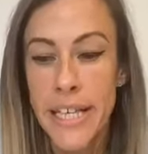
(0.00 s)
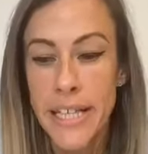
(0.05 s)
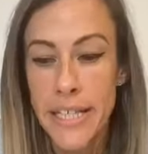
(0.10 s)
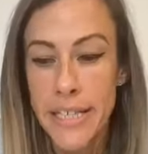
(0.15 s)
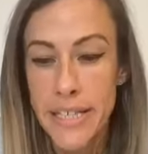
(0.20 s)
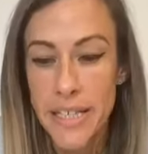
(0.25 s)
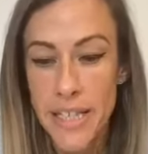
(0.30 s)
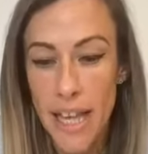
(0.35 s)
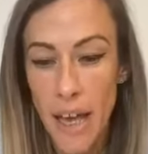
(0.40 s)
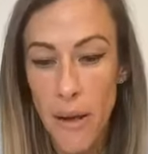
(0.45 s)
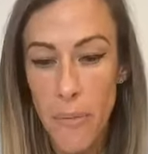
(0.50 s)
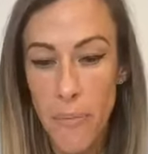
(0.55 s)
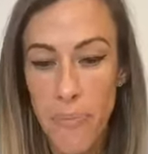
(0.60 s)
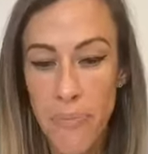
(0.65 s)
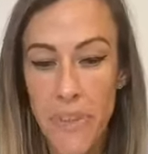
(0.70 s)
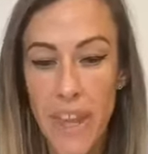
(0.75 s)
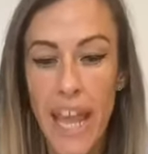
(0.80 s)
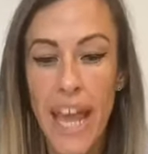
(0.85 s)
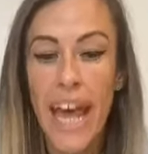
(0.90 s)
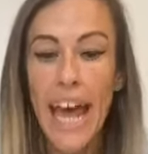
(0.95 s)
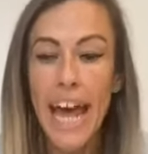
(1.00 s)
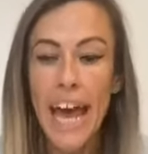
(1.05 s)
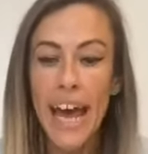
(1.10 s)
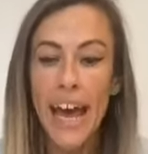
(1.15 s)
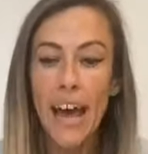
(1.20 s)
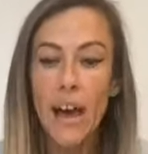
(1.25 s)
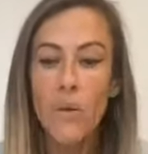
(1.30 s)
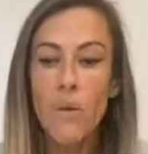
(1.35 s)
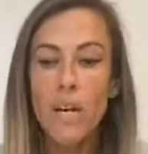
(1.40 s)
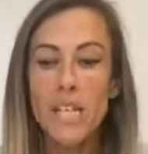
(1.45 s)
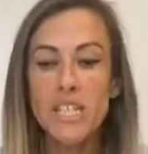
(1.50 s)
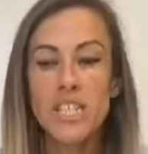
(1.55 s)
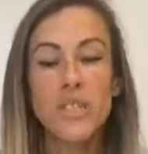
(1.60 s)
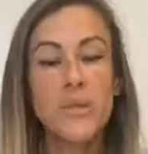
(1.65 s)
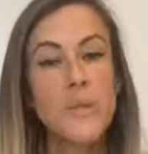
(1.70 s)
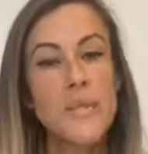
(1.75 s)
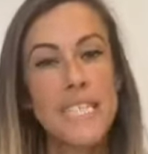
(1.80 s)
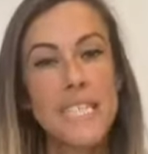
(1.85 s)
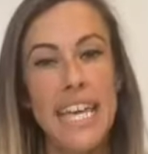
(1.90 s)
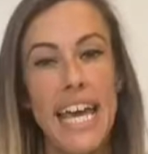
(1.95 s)
So how do
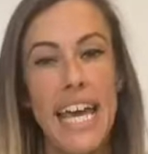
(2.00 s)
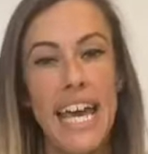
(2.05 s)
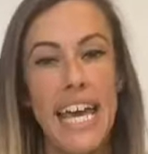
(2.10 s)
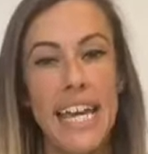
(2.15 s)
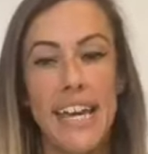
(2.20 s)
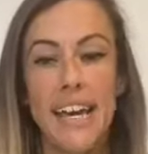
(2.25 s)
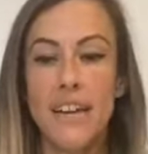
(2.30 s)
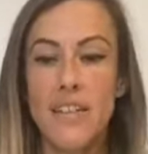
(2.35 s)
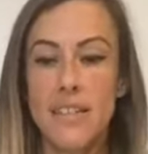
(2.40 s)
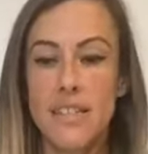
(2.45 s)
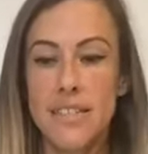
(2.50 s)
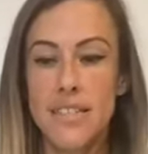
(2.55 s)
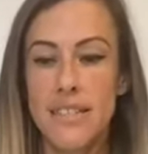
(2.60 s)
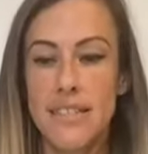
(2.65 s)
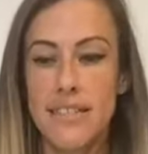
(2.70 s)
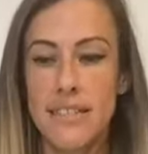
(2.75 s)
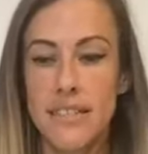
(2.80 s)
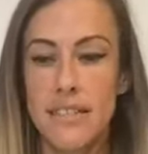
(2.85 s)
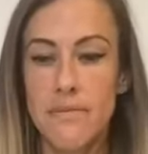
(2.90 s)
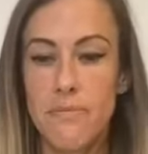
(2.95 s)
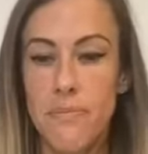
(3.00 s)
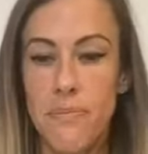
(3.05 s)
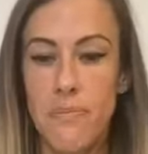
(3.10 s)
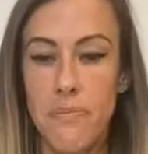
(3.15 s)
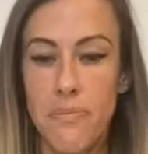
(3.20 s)
you stay consistent?